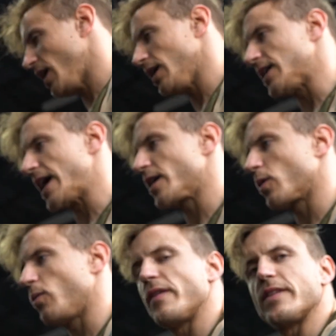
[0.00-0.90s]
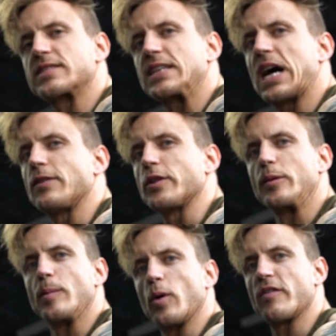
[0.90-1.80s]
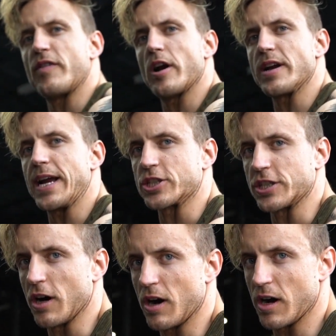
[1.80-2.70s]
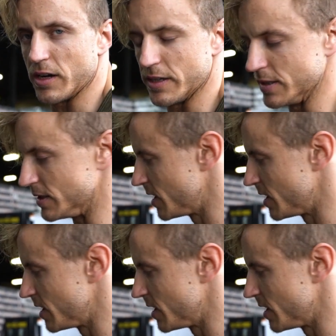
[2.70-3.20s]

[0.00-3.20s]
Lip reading: a lighter one that's gonna have a little bit more of a variation on